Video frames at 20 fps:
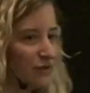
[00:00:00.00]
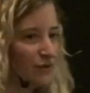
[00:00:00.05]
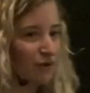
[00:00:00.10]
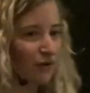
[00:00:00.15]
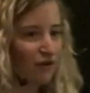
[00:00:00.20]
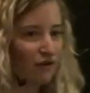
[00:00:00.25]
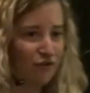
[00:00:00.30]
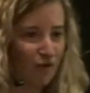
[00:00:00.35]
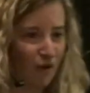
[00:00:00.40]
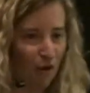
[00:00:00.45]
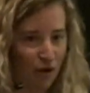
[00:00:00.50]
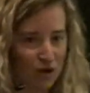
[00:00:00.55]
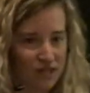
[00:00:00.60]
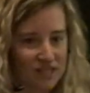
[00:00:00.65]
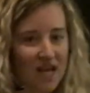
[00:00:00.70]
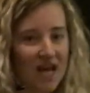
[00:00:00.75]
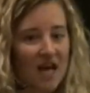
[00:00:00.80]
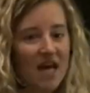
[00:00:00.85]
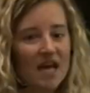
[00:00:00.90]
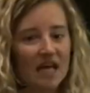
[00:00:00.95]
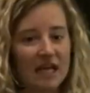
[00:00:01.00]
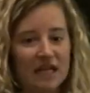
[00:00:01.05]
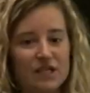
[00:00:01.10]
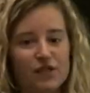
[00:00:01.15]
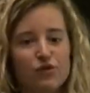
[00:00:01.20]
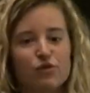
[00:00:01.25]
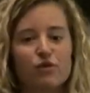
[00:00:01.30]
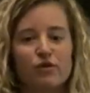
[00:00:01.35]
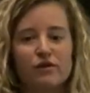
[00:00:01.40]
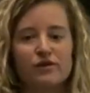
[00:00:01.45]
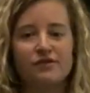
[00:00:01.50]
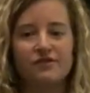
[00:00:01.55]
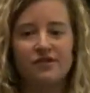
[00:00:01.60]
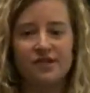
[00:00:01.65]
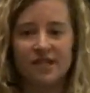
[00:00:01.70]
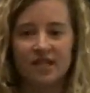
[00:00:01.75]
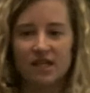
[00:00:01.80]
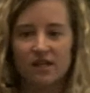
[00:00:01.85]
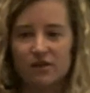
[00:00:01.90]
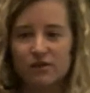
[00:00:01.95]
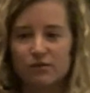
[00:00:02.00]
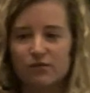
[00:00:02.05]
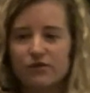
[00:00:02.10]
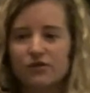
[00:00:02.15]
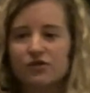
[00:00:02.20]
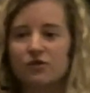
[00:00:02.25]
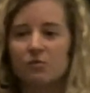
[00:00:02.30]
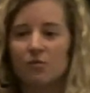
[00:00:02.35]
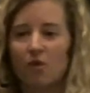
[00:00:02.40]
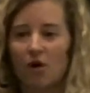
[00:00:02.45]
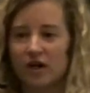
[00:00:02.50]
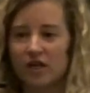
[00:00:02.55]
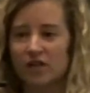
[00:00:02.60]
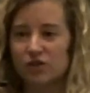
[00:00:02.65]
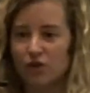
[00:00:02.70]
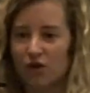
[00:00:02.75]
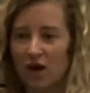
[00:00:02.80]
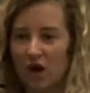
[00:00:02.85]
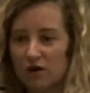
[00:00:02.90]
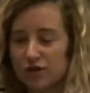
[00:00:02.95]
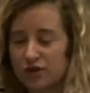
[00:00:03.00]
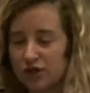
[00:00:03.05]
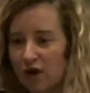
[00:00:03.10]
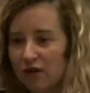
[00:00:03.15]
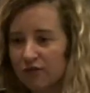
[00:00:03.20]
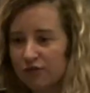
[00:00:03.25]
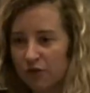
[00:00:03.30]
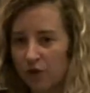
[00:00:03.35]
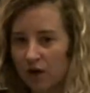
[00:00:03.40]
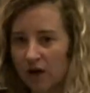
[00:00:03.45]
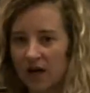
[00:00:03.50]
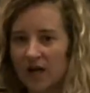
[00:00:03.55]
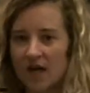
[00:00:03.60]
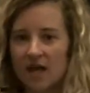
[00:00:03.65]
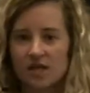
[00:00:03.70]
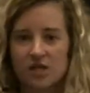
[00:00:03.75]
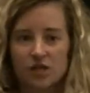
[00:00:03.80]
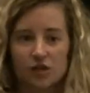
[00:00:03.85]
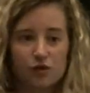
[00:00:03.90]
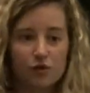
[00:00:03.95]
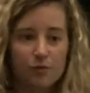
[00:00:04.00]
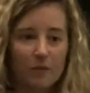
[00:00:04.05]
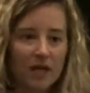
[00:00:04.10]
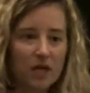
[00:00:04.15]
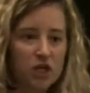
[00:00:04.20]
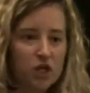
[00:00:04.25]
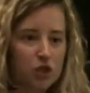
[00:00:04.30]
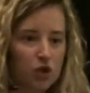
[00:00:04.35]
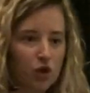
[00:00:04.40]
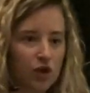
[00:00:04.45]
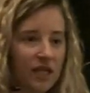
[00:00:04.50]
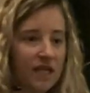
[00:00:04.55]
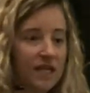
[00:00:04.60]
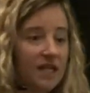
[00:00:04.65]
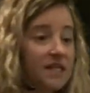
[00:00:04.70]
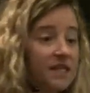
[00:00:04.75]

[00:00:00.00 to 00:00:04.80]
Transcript: to do, of course, is to continue to monitor our software to make sure that